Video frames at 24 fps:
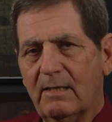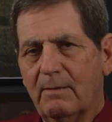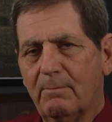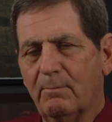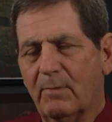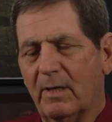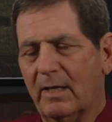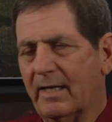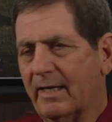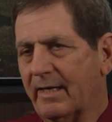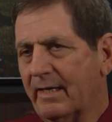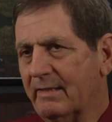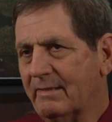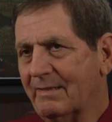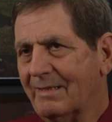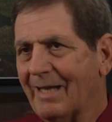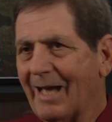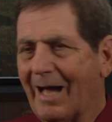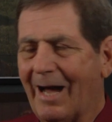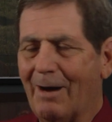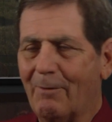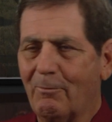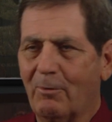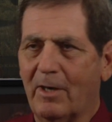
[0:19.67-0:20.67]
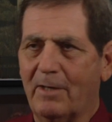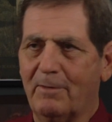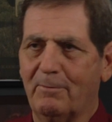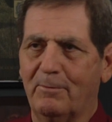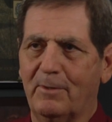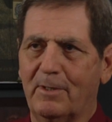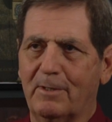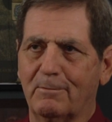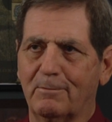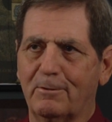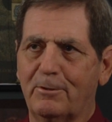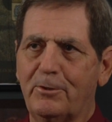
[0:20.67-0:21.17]
but I wasn't
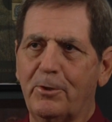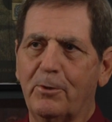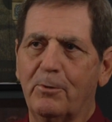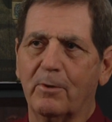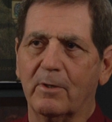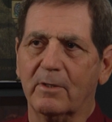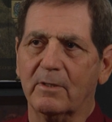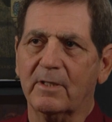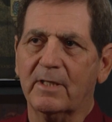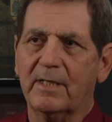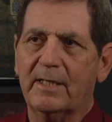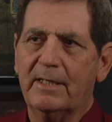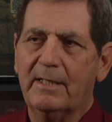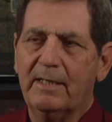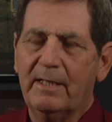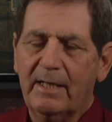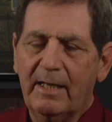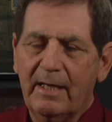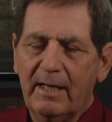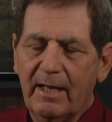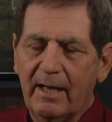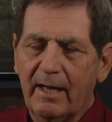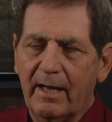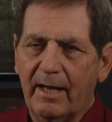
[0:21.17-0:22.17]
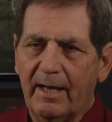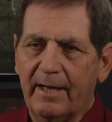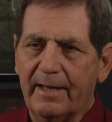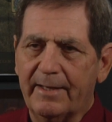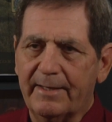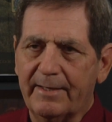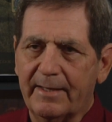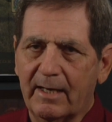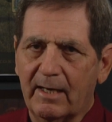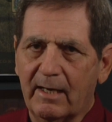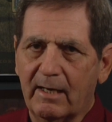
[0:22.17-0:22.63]
real sure. And